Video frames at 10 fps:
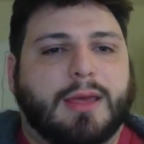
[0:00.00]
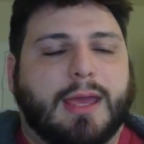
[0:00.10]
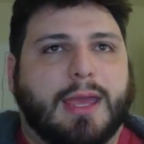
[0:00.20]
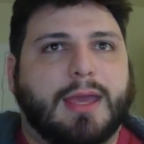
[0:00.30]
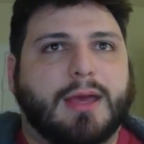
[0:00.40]

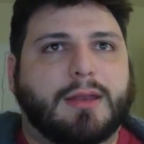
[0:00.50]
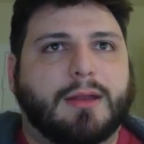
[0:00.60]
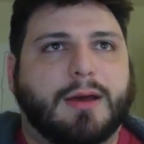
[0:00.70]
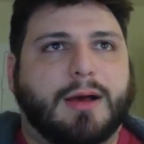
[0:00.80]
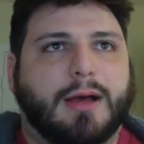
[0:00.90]

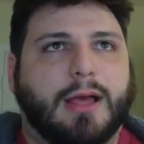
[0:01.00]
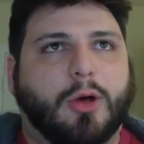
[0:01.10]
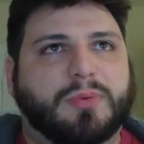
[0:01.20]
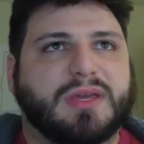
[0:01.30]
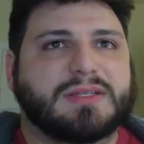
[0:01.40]
and
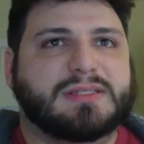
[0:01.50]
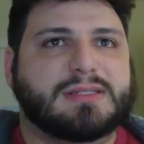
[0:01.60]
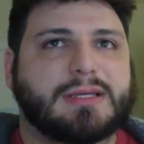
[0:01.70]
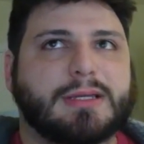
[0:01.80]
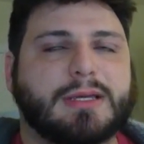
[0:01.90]
helping
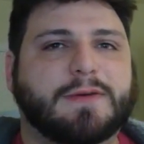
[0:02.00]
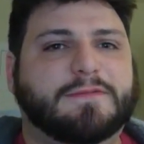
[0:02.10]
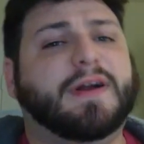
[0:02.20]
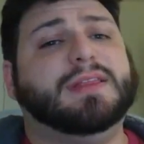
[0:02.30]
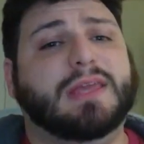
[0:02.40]
us
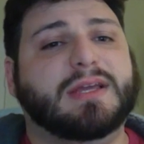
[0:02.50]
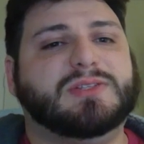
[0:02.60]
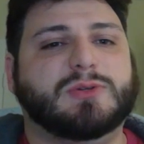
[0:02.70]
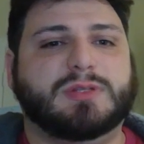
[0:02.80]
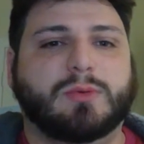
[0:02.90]
find the
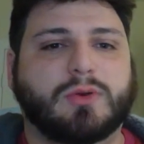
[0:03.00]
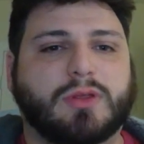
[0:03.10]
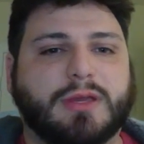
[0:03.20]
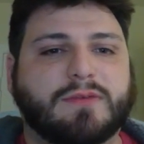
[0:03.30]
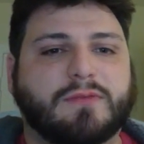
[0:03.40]
answers that we're
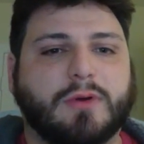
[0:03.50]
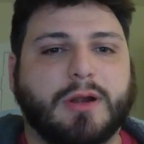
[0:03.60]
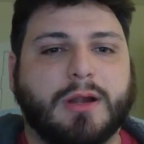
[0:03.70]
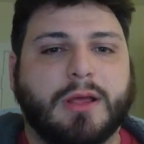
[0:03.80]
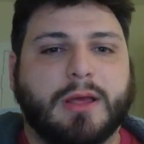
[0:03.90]
looking
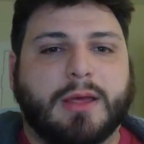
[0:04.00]
for.